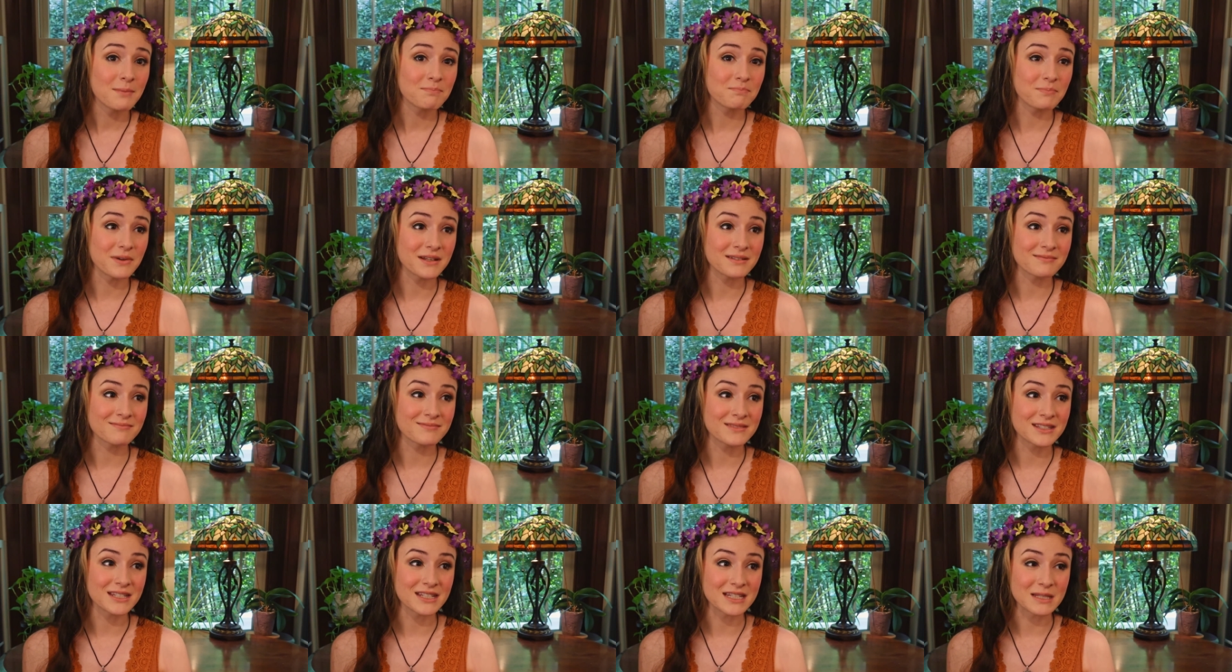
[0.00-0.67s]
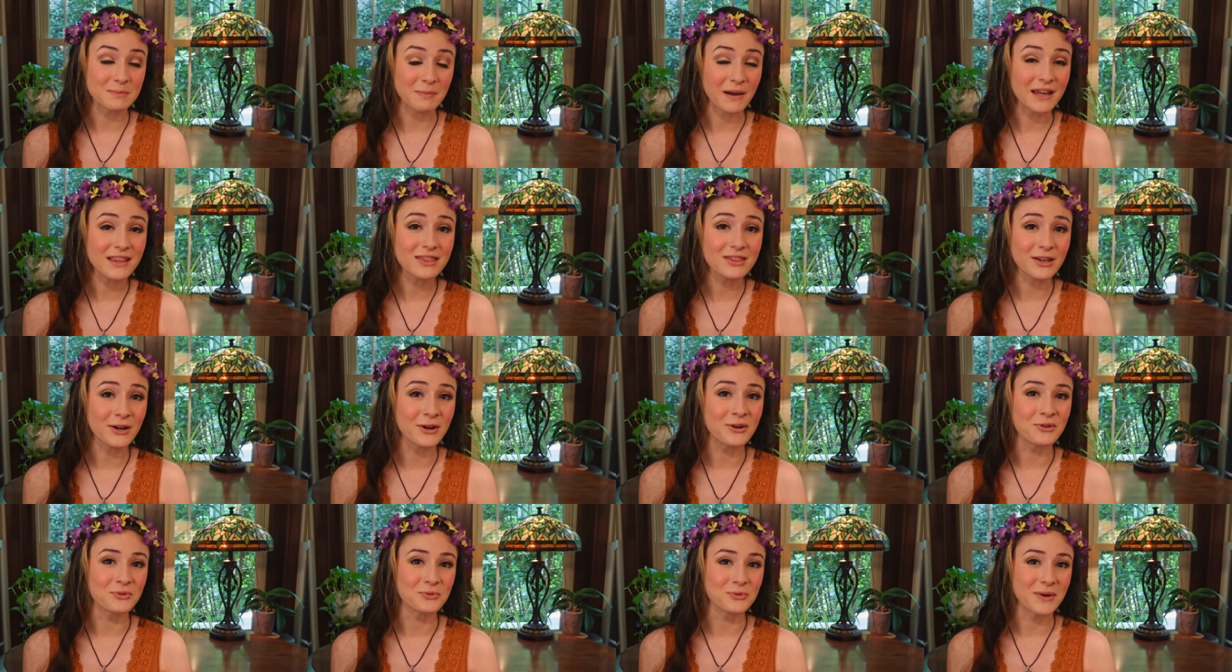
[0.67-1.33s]
But despite
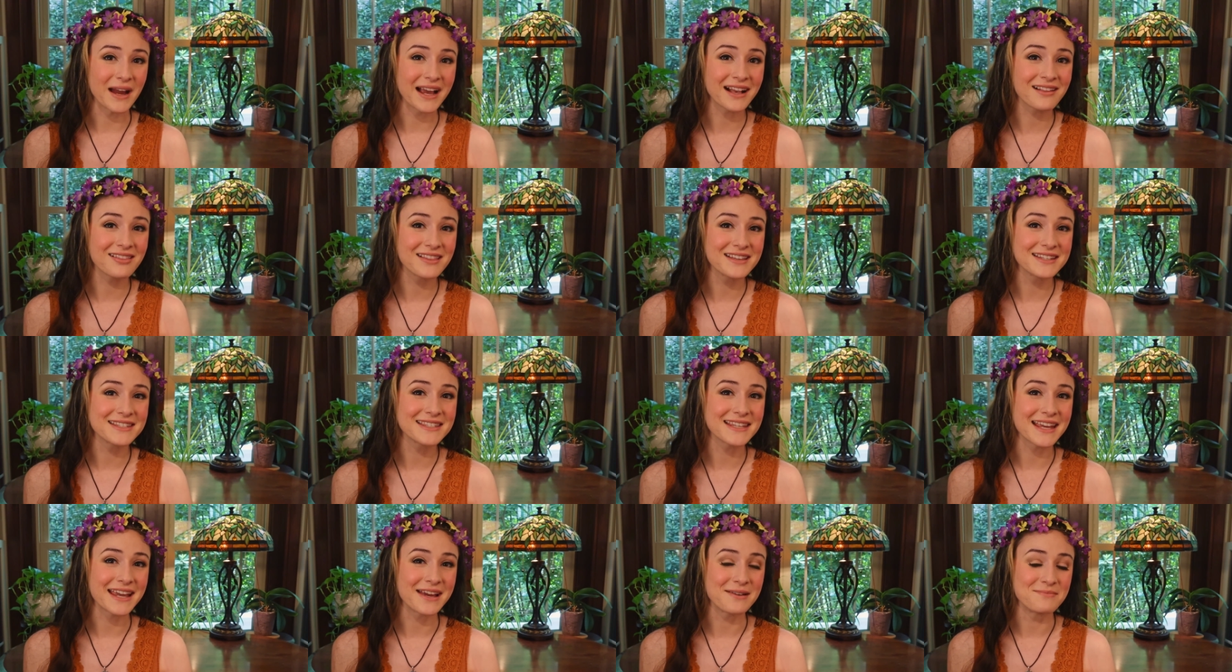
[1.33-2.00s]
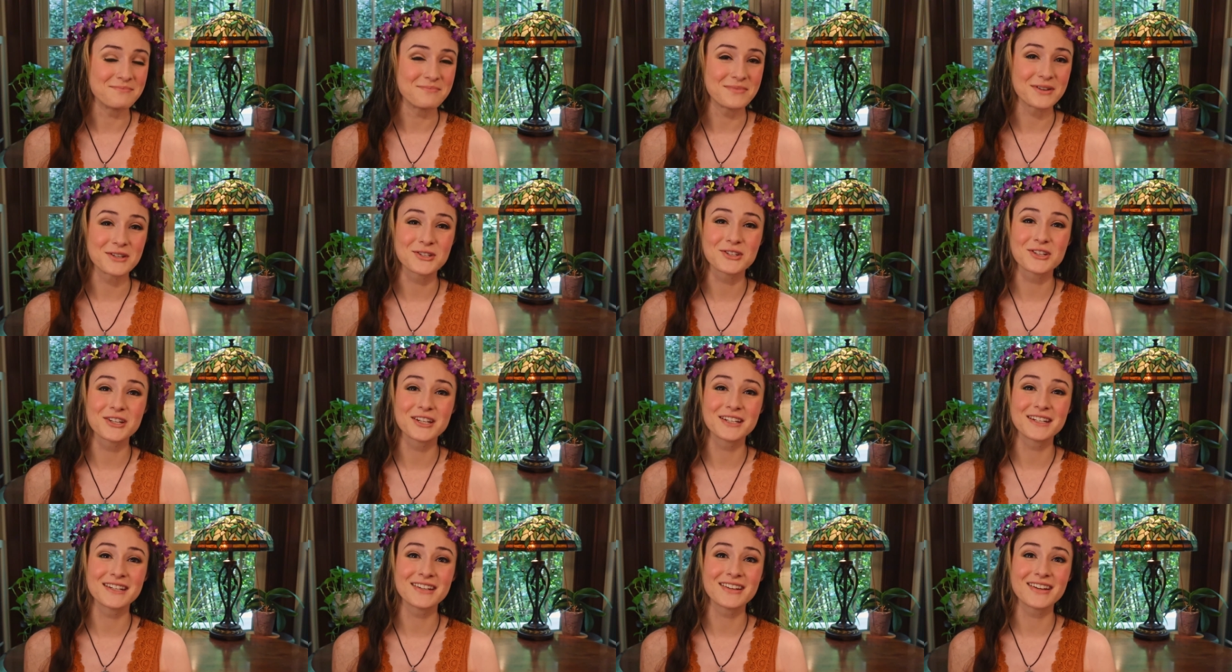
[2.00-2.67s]
their reckless
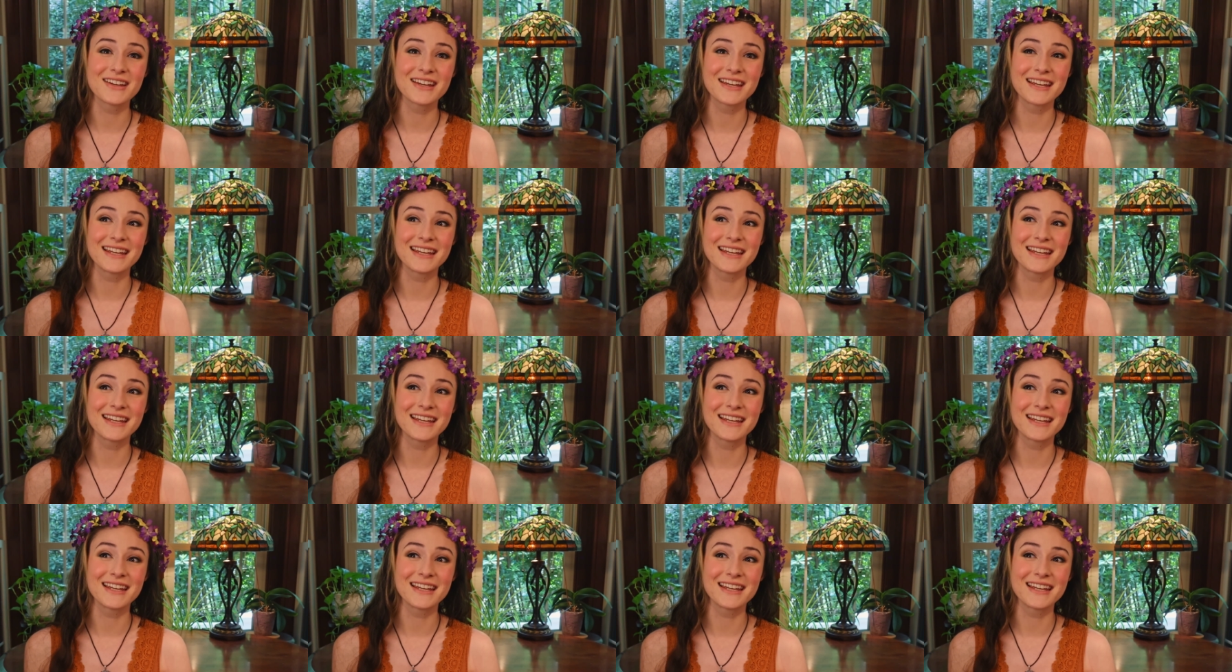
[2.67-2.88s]
ambition,